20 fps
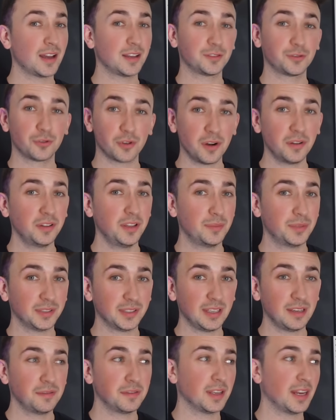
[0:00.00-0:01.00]
I strongly
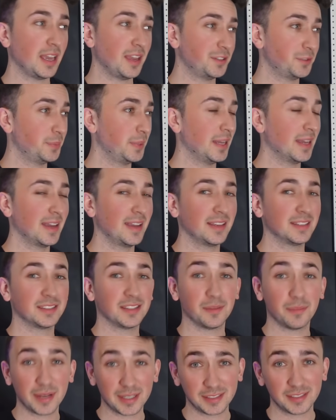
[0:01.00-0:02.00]
believe that HPA
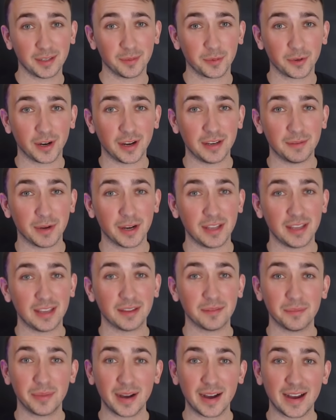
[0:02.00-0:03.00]
is the best upgrade money
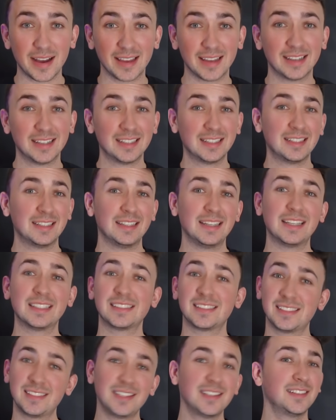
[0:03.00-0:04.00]
can buy,
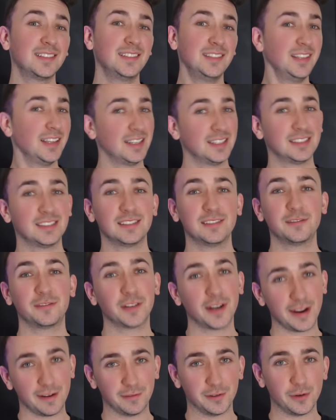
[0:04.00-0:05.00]
it still isn't
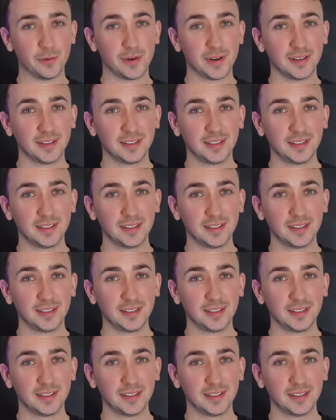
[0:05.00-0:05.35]
for everyone.